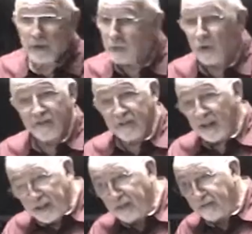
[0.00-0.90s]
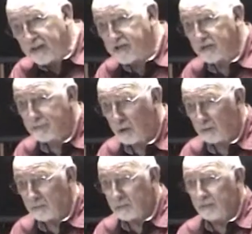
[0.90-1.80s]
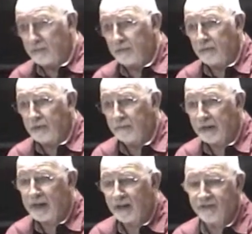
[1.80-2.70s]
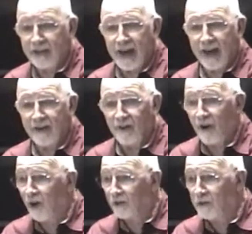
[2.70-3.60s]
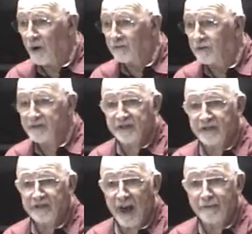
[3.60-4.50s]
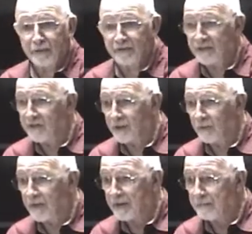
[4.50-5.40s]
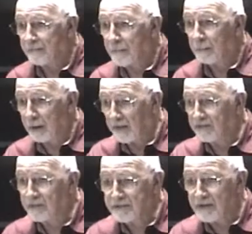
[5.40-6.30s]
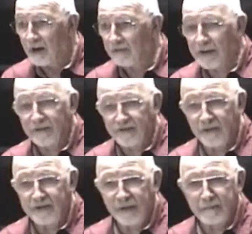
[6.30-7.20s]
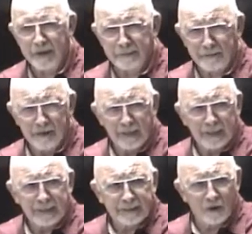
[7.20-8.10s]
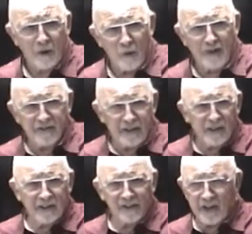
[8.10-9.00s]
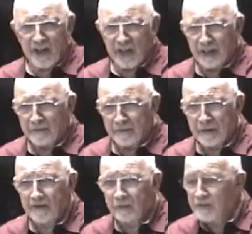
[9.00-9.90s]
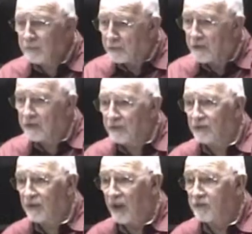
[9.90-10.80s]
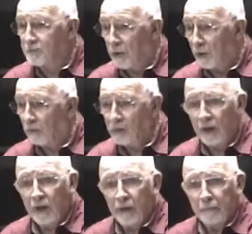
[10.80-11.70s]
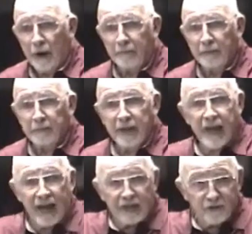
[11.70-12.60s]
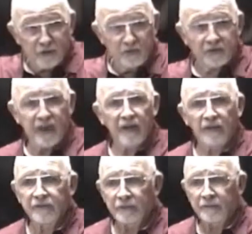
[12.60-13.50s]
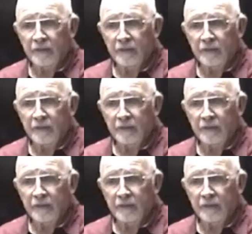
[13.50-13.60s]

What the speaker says: but it wasn't a little fishing boat, because he had all 12 of his disciples in there with him, plus himself. That's 13 people. So it wasn't a little dinghy. This was a pretty good sized boat. Probably had 2 sails,